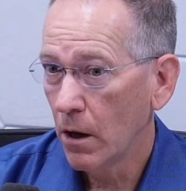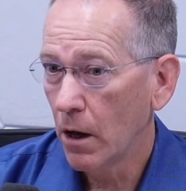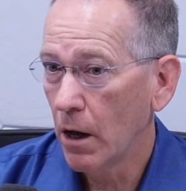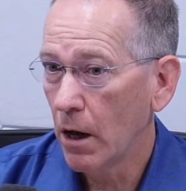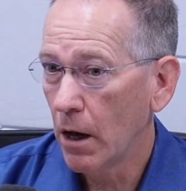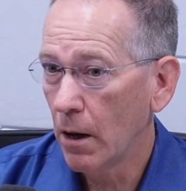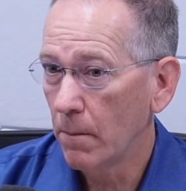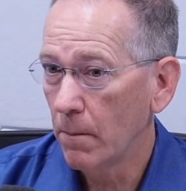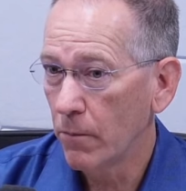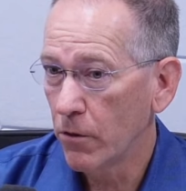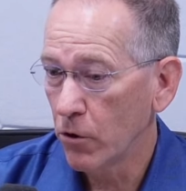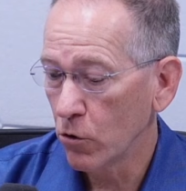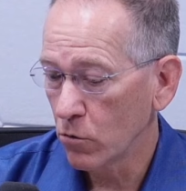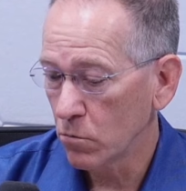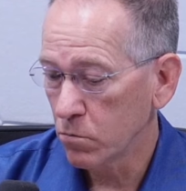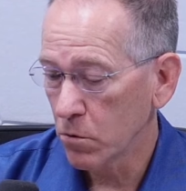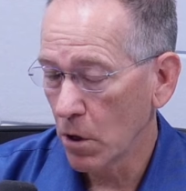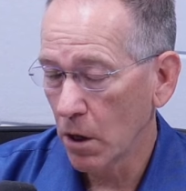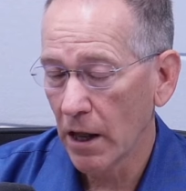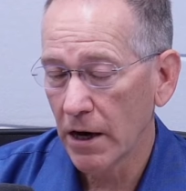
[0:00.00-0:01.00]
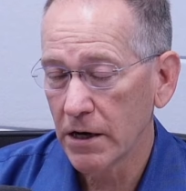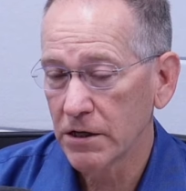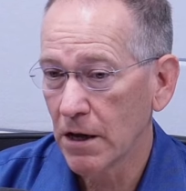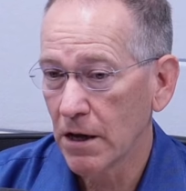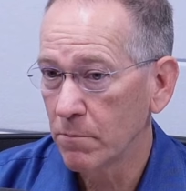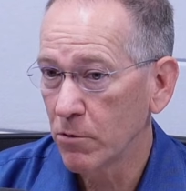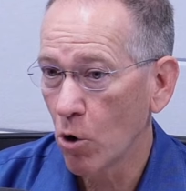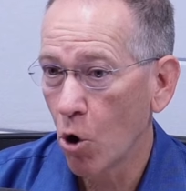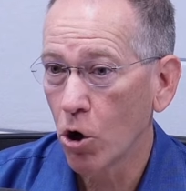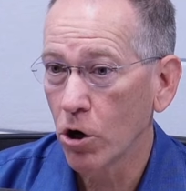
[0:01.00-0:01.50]
Um, there a lot of
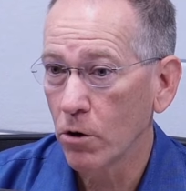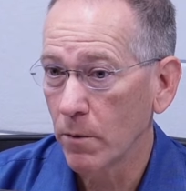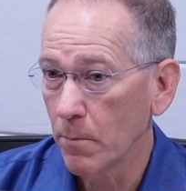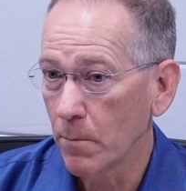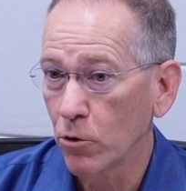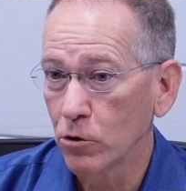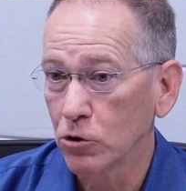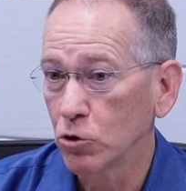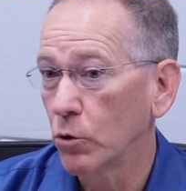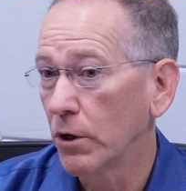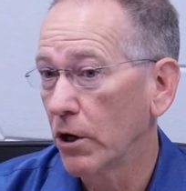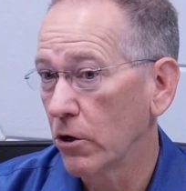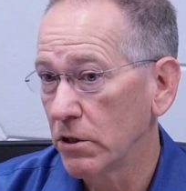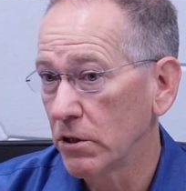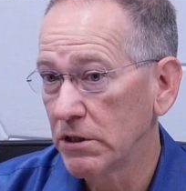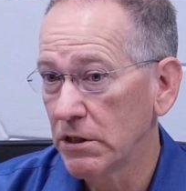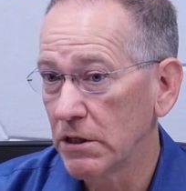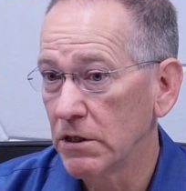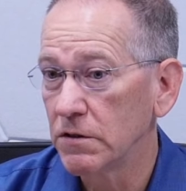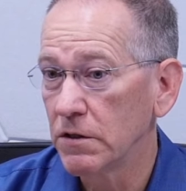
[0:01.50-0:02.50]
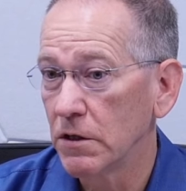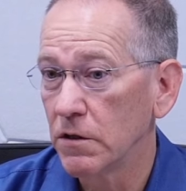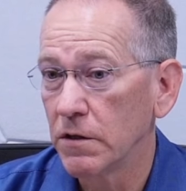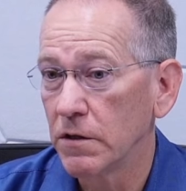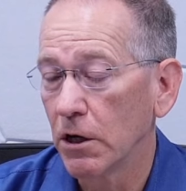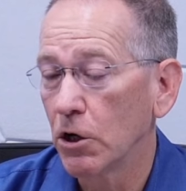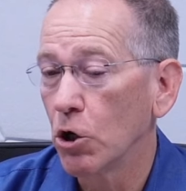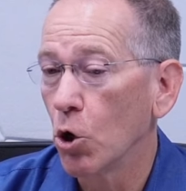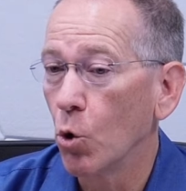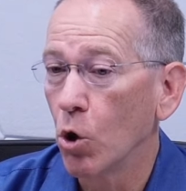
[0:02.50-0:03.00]
times are going to be personal guarantees that,
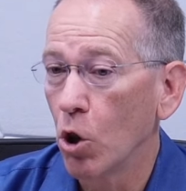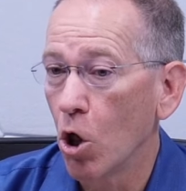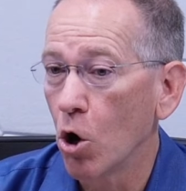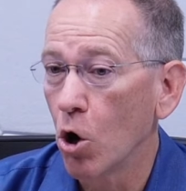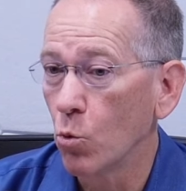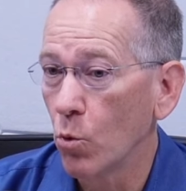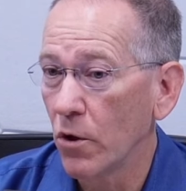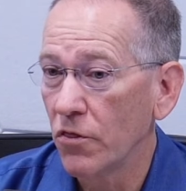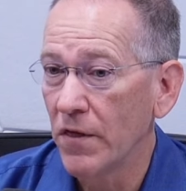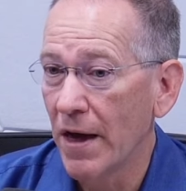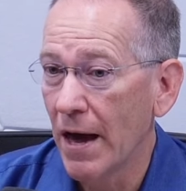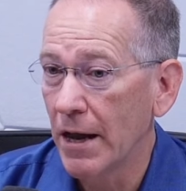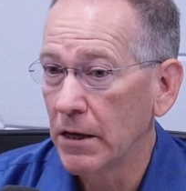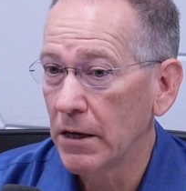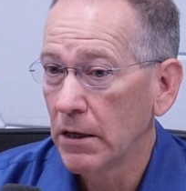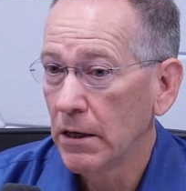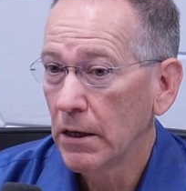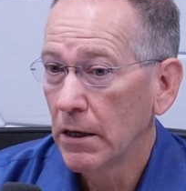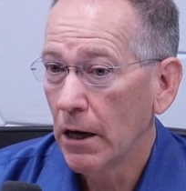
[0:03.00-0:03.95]
that go along with that.